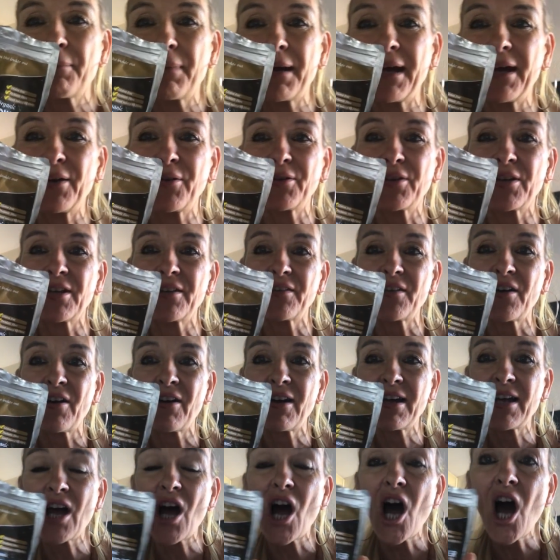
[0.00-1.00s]
powder that
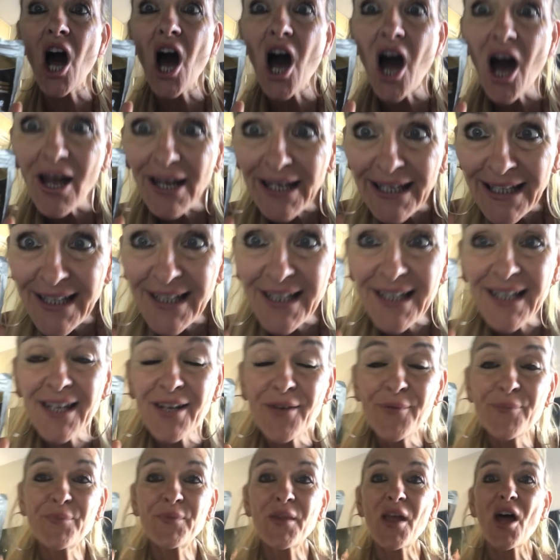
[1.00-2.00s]
I highly
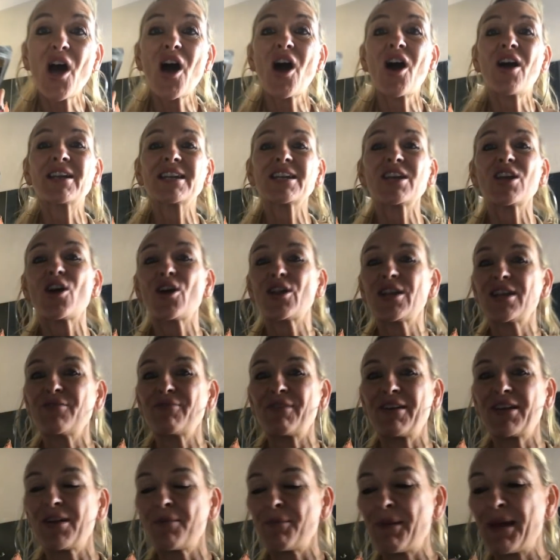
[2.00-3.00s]

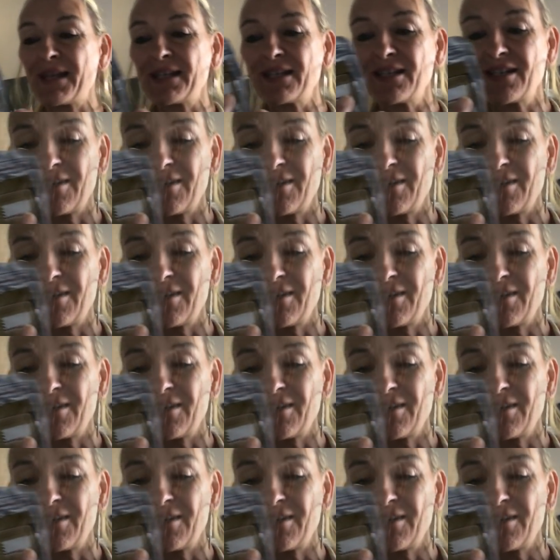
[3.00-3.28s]
recommend.